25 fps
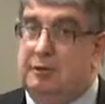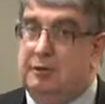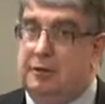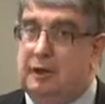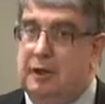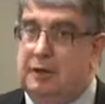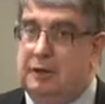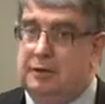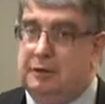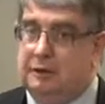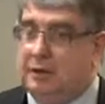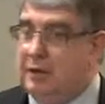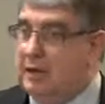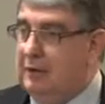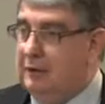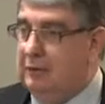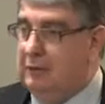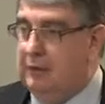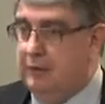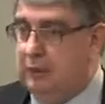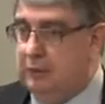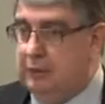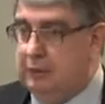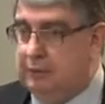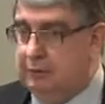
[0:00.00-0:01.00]
to cover
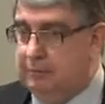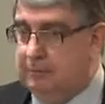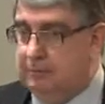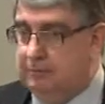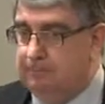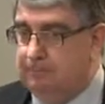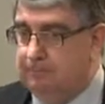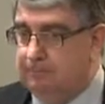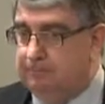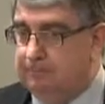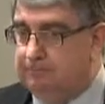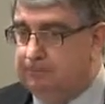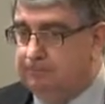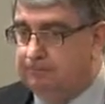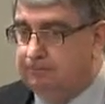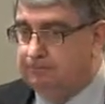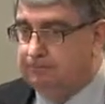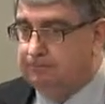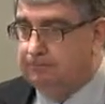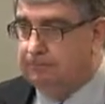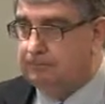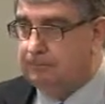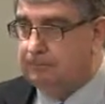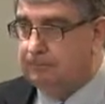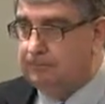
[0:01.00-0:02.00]
that risk.
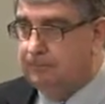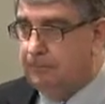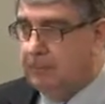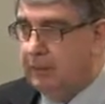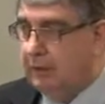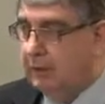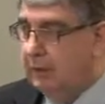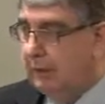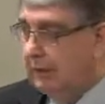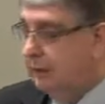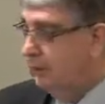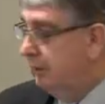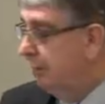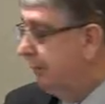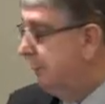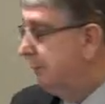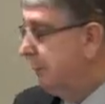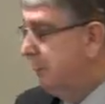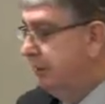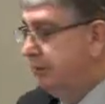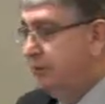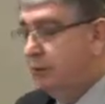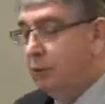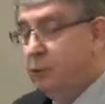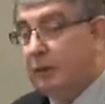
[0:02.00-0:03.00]
Now, there's
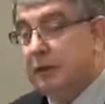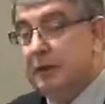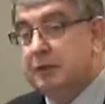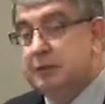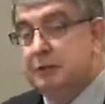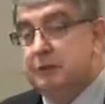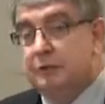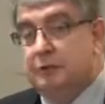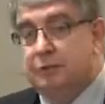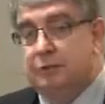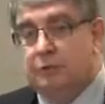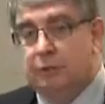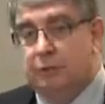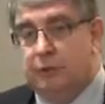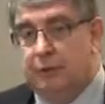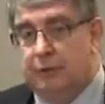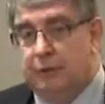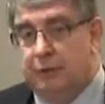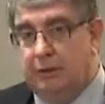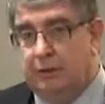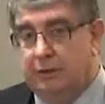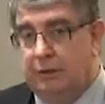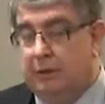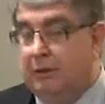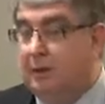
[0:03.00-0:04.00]
different ways of doing
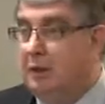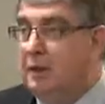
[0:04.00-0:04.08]
it,